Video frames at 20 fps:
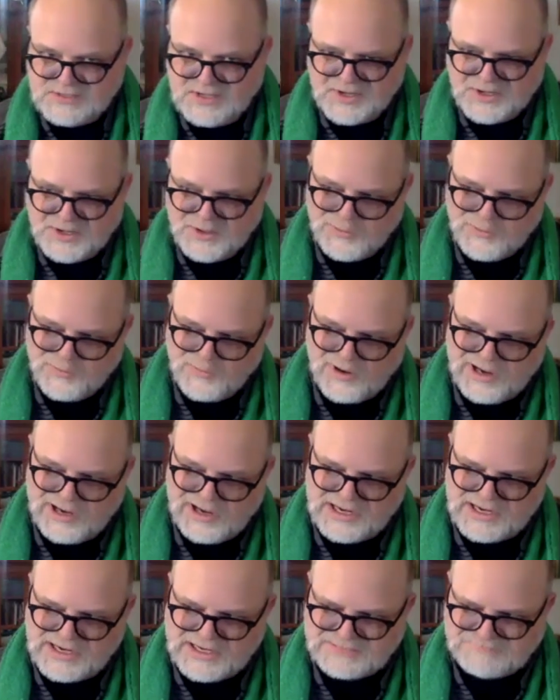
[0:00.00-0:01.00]
"You
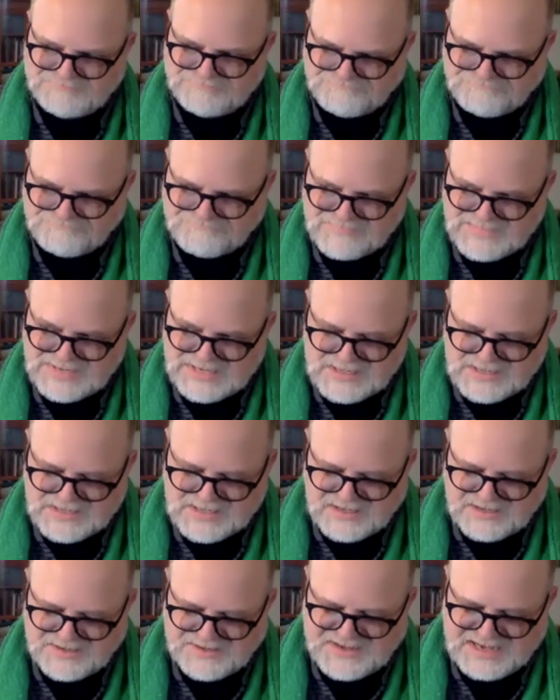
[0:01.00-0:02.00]
are?"
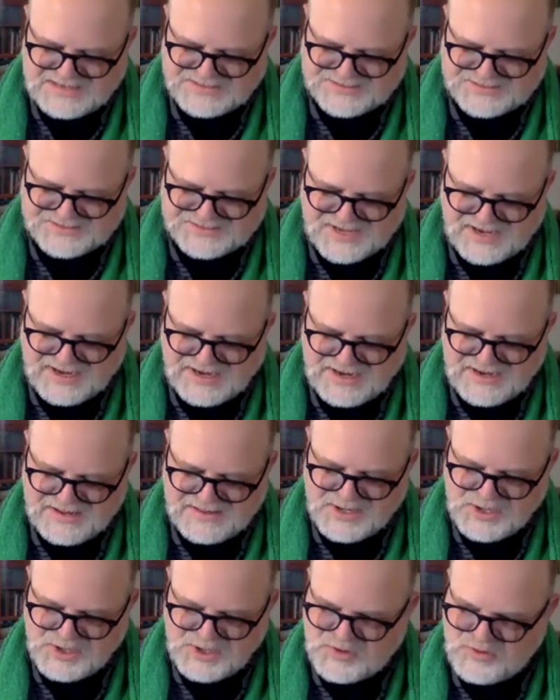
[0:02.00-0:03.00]
"Yes, I
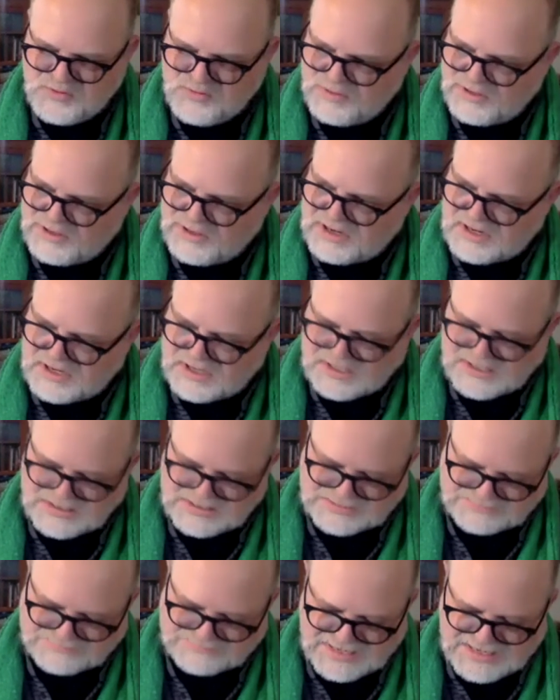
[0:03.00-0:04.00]
think you
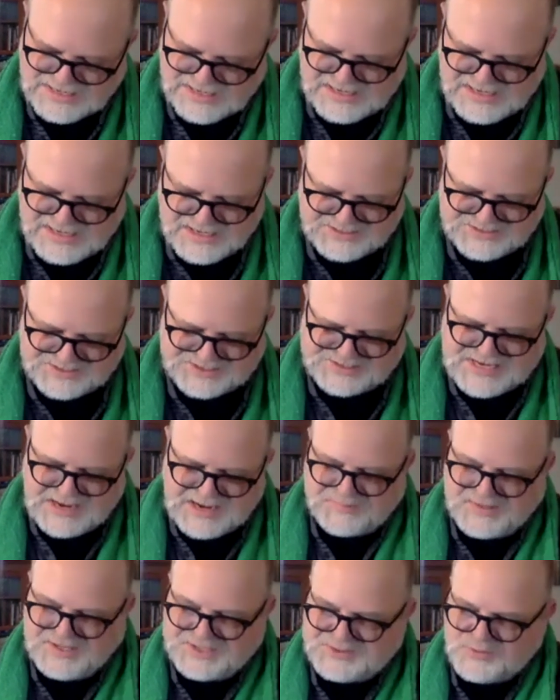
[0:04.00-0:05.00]
are.
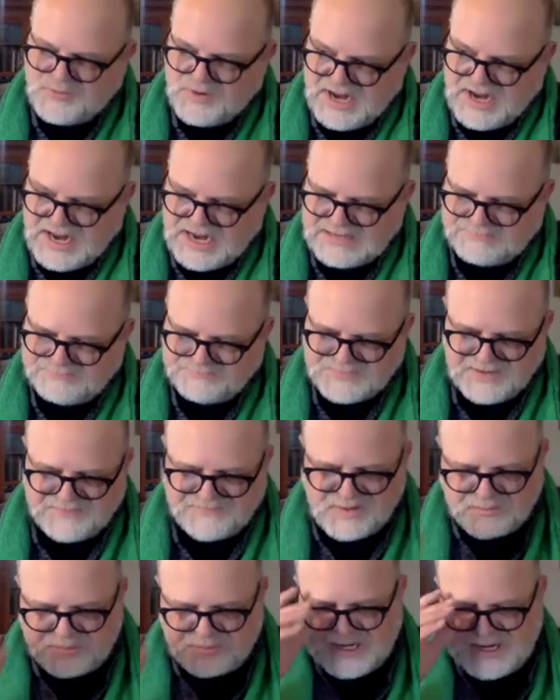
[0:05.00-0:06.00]
Step this way, if
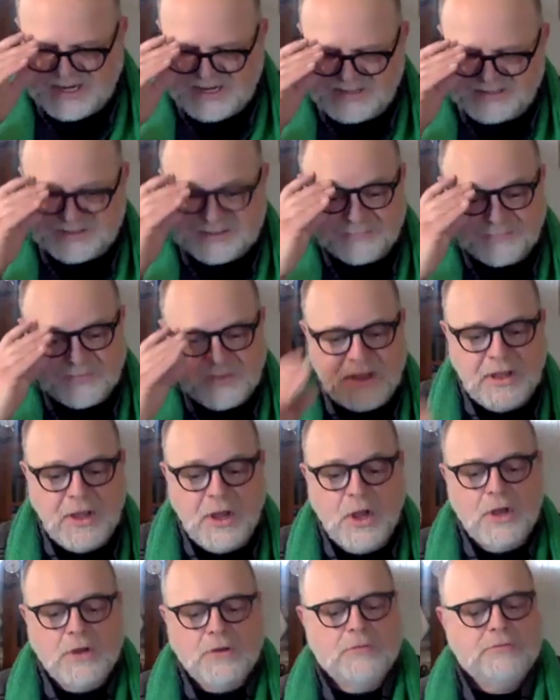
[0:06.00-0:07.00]
you please."
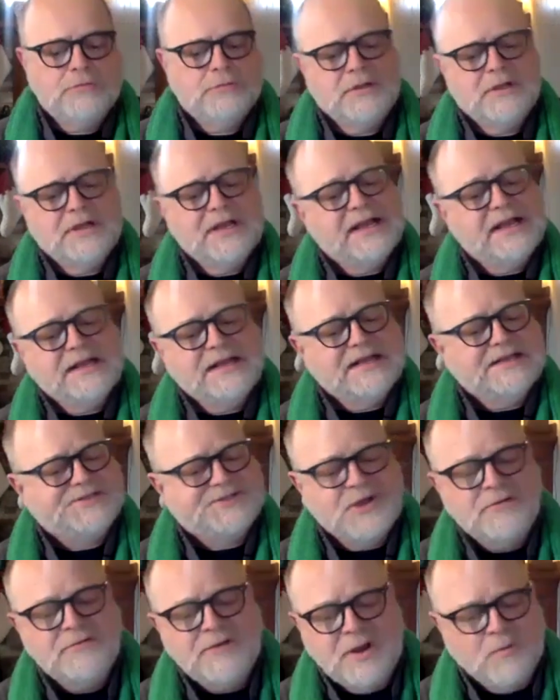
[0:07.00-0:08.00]
"It's
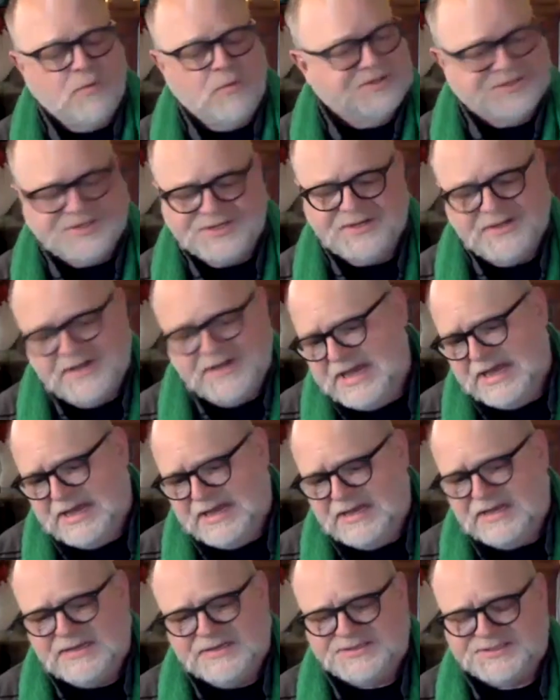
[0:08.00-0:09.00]
only once a
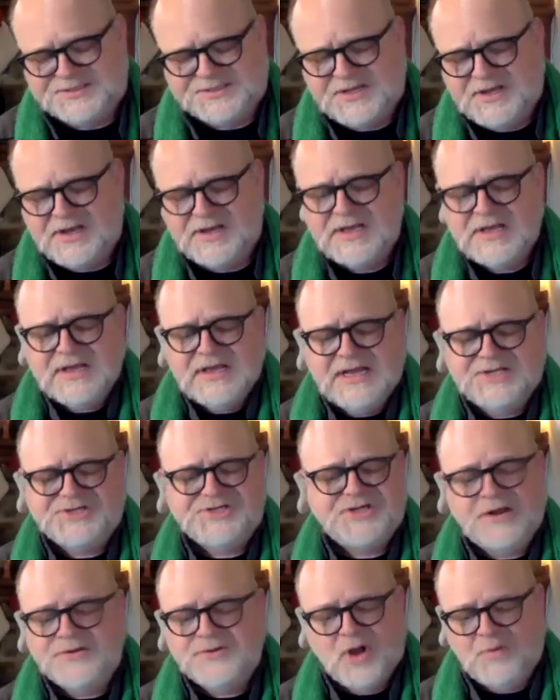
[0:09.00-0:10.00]
year, sir. It
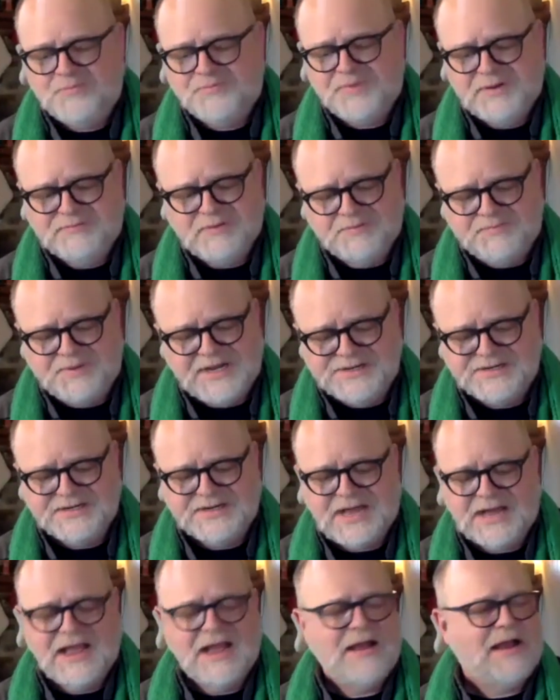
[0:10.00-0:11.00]
shall not be repeated.
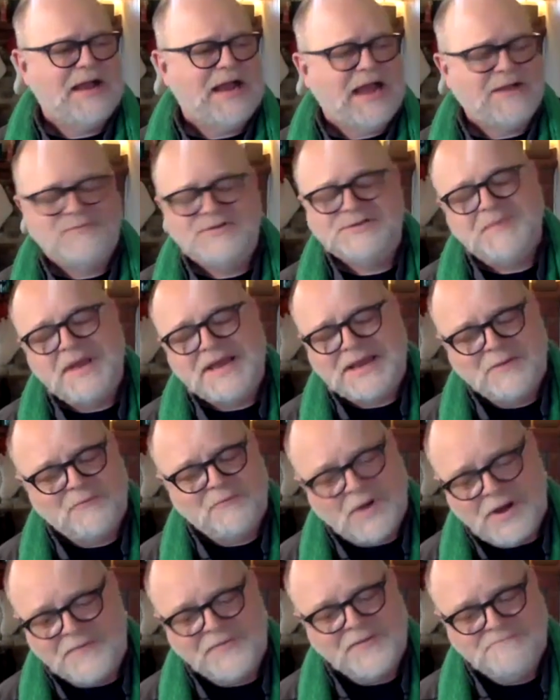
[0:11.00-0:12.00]
I was making
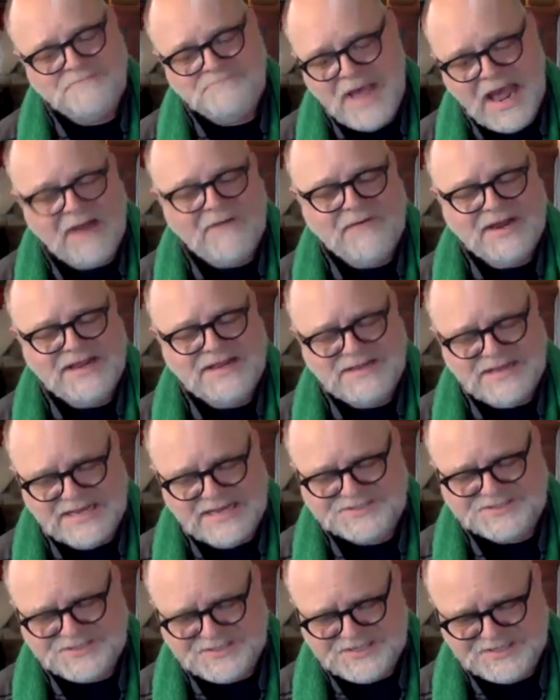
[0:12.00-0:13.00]
rather merry
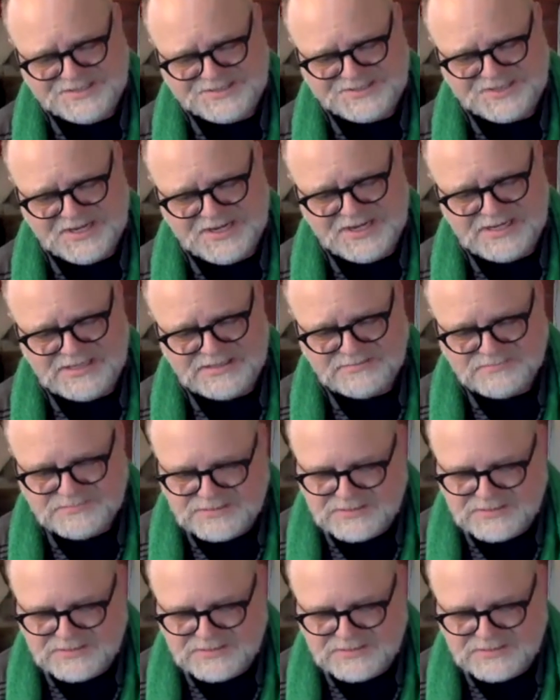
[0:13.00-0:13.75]
yesterday, sir."